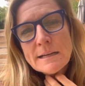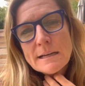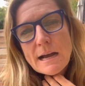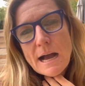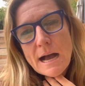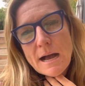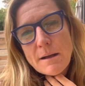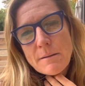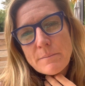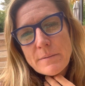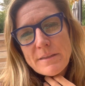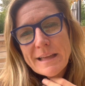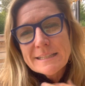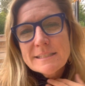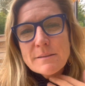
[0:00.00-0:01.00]

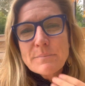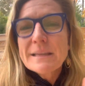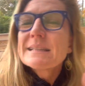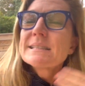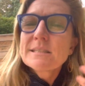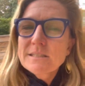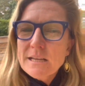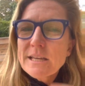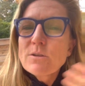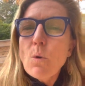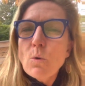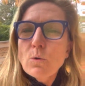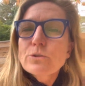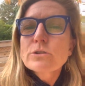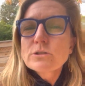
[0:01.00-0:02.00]
And that's something, this is an
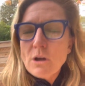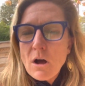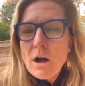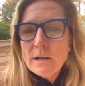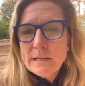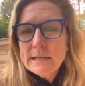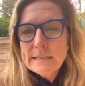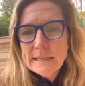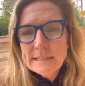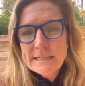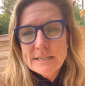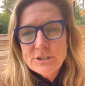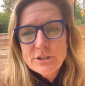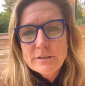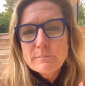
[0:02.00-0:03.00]
older dog
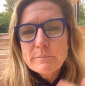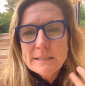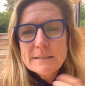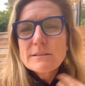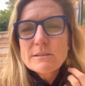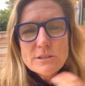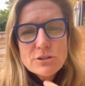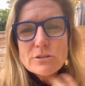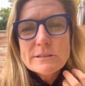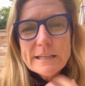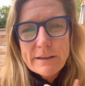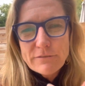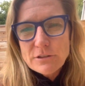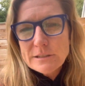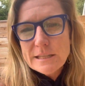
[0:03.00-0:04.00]
condition, but certainly
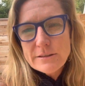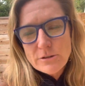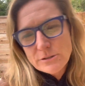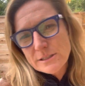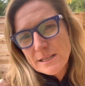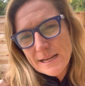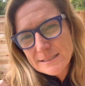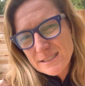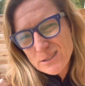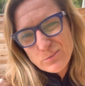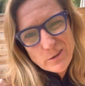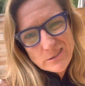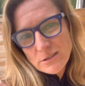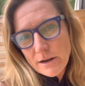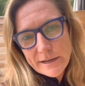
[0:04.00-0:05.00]
if you see those signs, it's
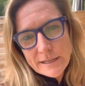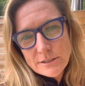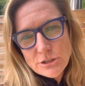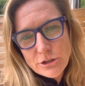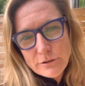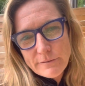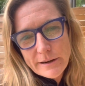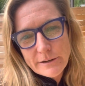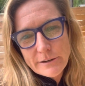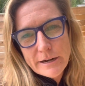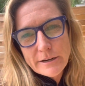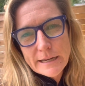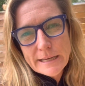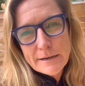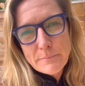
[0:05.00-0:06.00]
worth talking to your
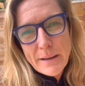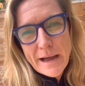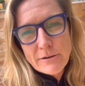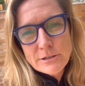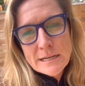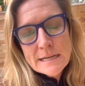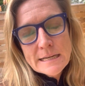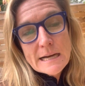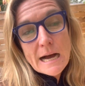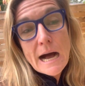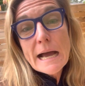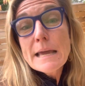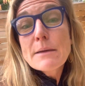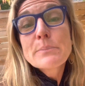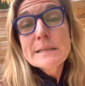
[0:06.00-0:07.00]
veterinarian about.
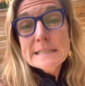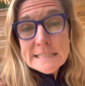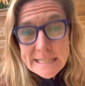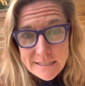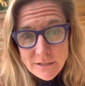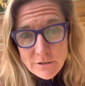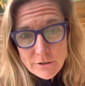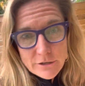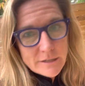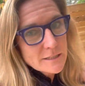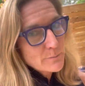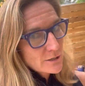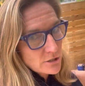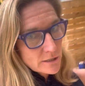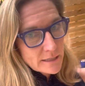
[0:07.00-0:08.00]
In particular, and
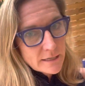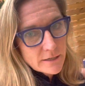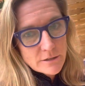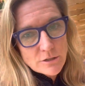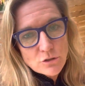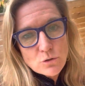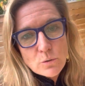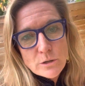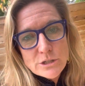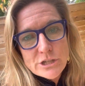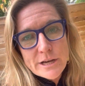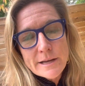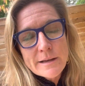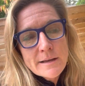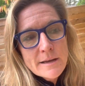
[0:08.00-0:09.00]
especially here in
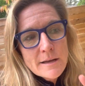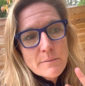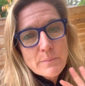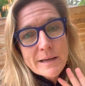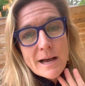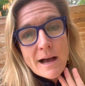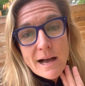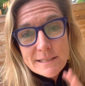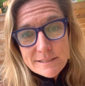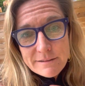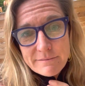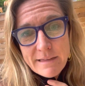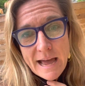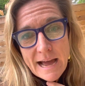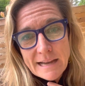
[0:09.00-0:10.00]
Georgia, because
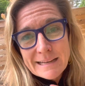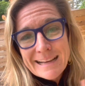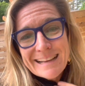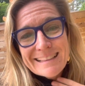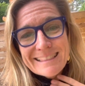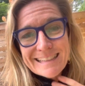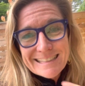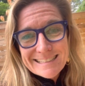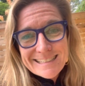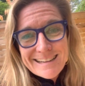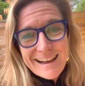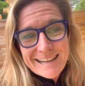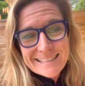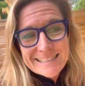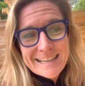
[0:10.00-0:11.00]
of that, these
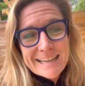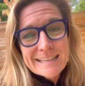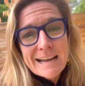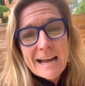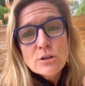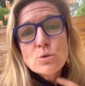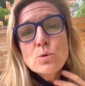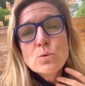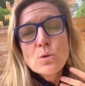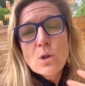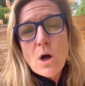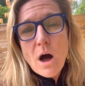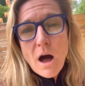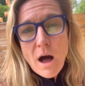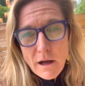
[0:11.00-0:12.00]
guys cannot cool
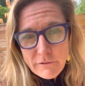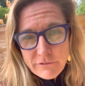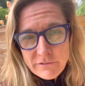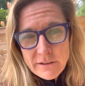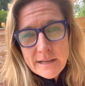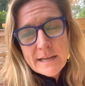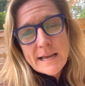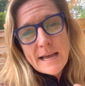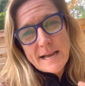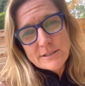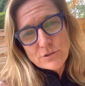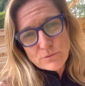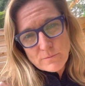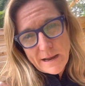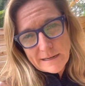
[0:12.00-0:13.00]
off
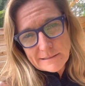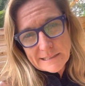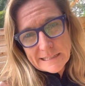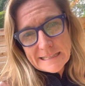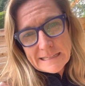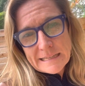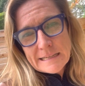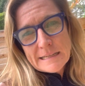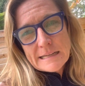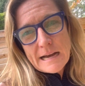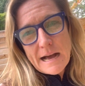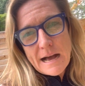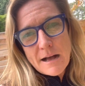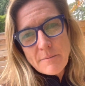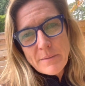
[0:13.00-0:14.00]
as readily
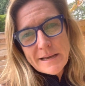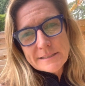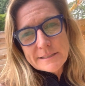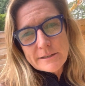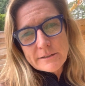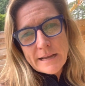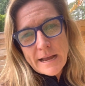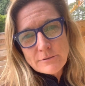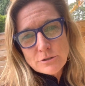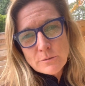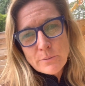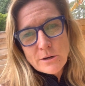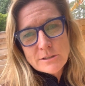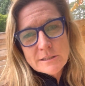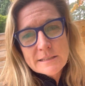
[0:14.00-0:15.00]
as their
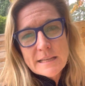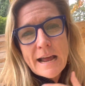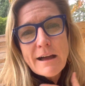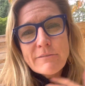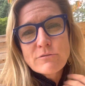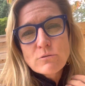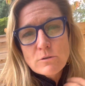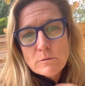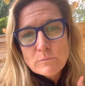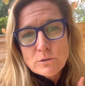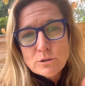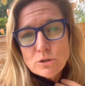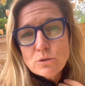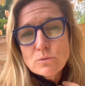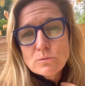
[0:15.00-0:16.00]
counterparts that have normal
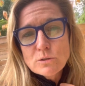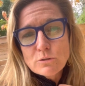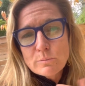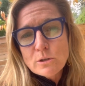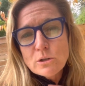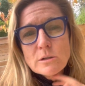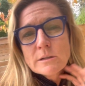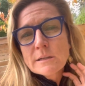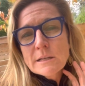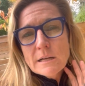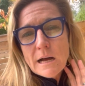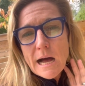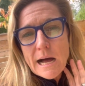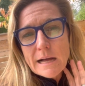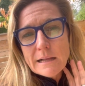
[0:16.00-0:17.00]
usable
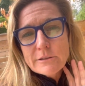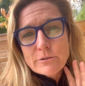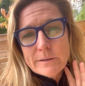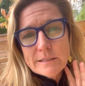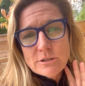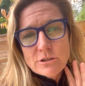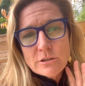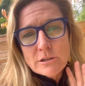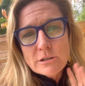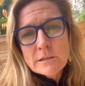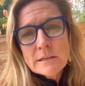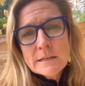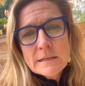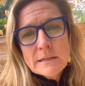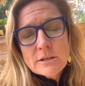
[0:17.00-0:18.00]
laryngeal
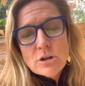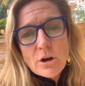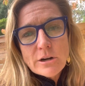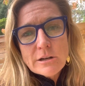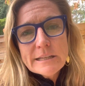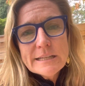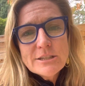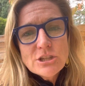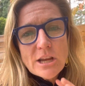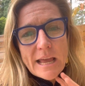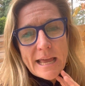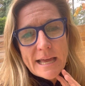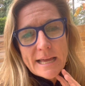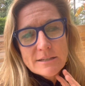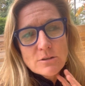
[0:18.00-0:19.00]
cartilage.
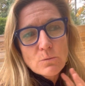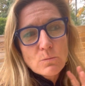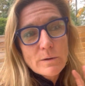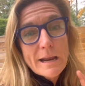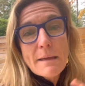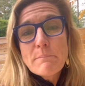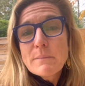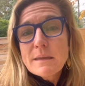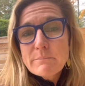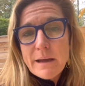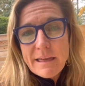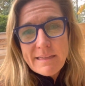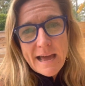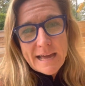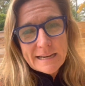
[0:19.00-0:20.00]
And what I mean
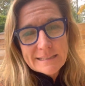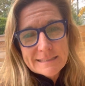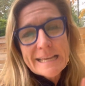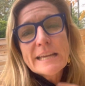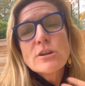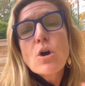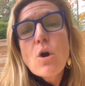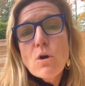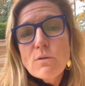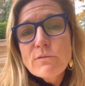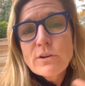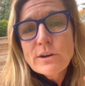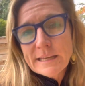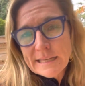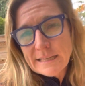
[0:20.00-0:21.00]
by that is they can
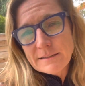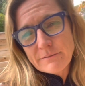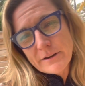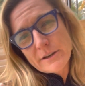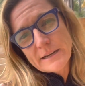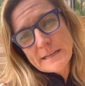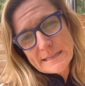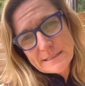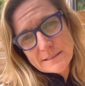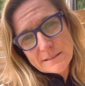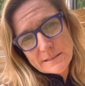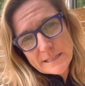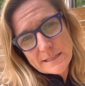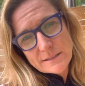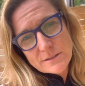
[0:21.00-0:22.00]
overheat very
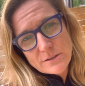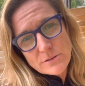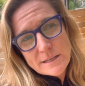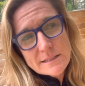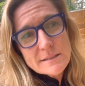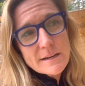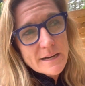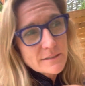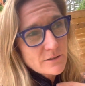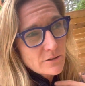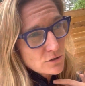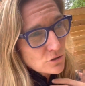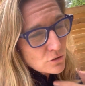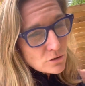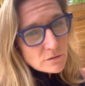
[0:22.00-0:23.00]
easily. So these guys are
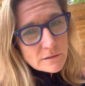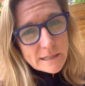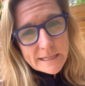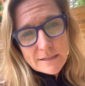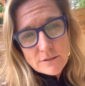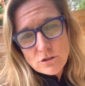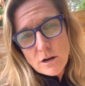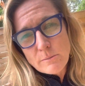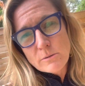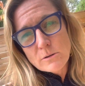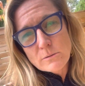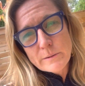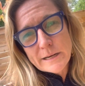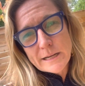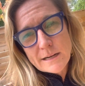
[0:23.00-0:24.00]
certainly in
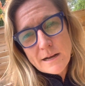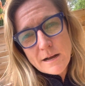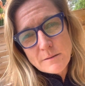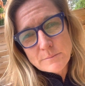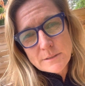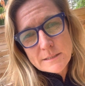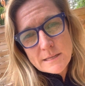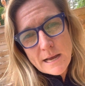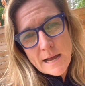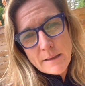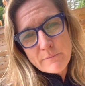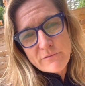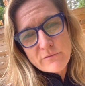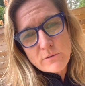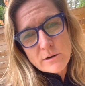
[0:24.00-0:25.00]
trouble when it comes
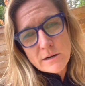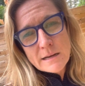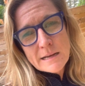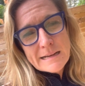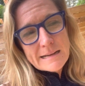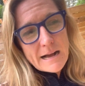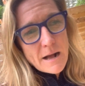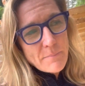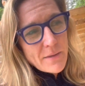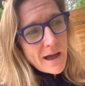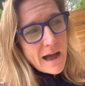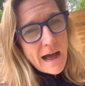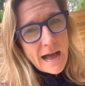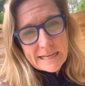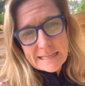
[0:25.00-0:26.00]
time for the
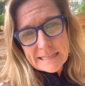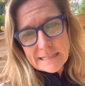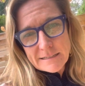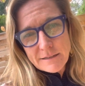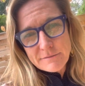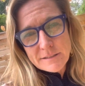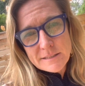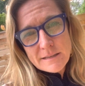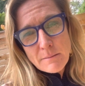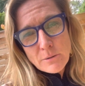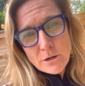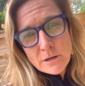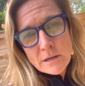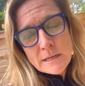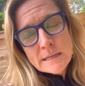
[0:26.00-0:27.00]
hot heat of
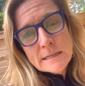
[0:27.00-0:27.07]
summer.